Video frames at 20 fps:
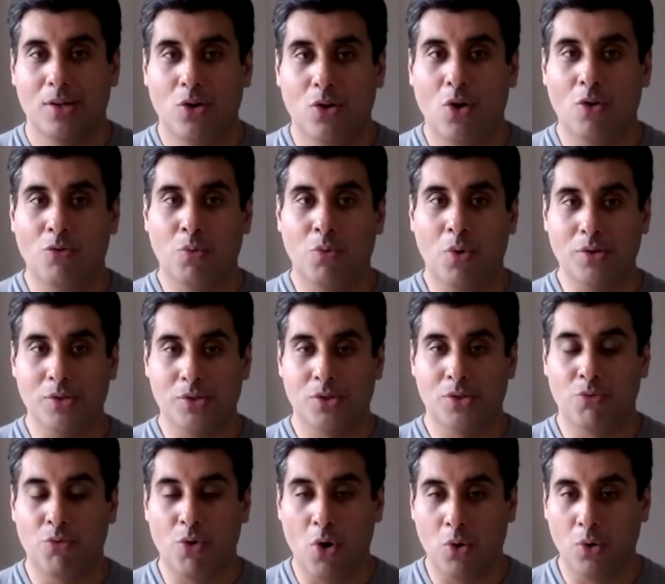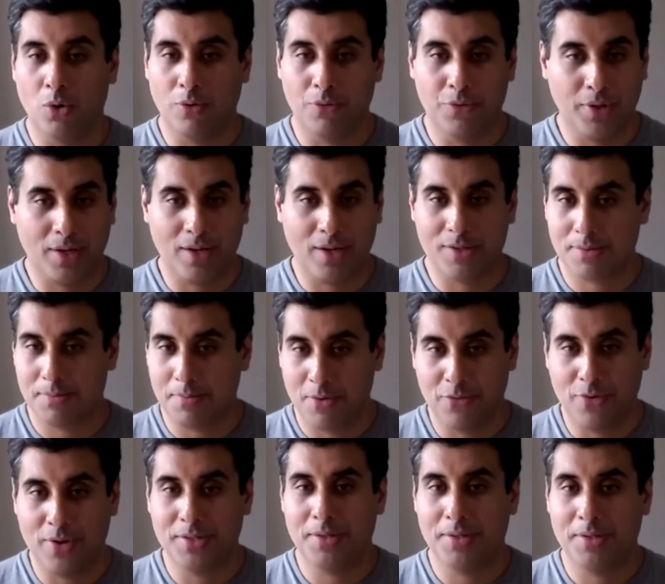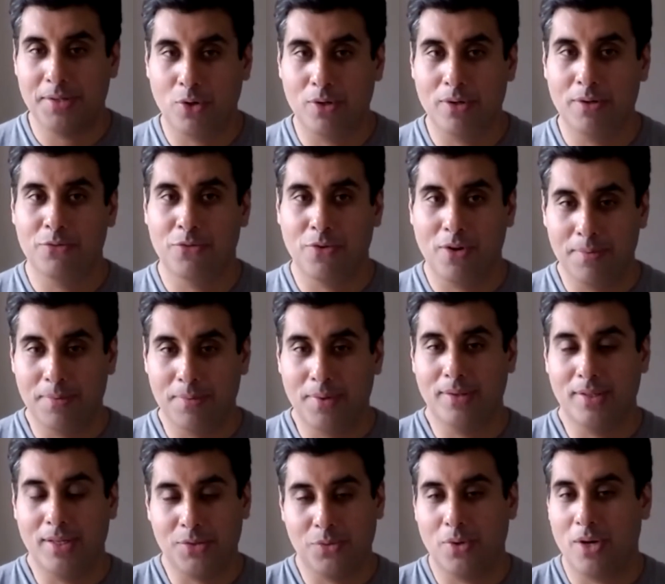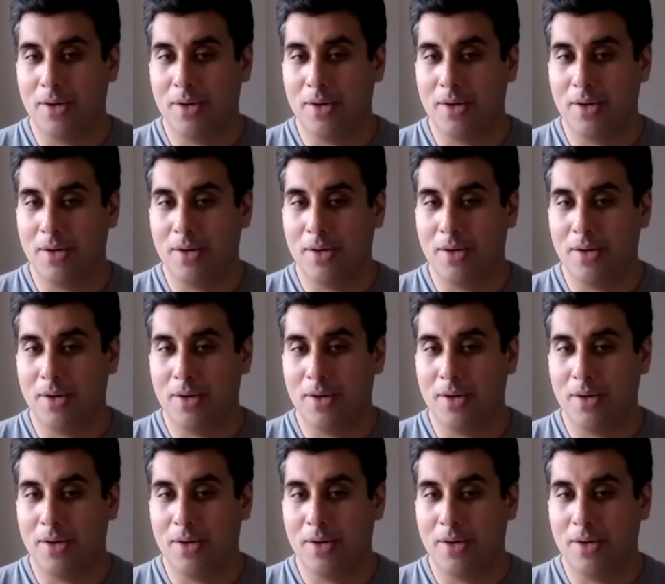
of what is the role of the customer-facing model in pharma. That's why I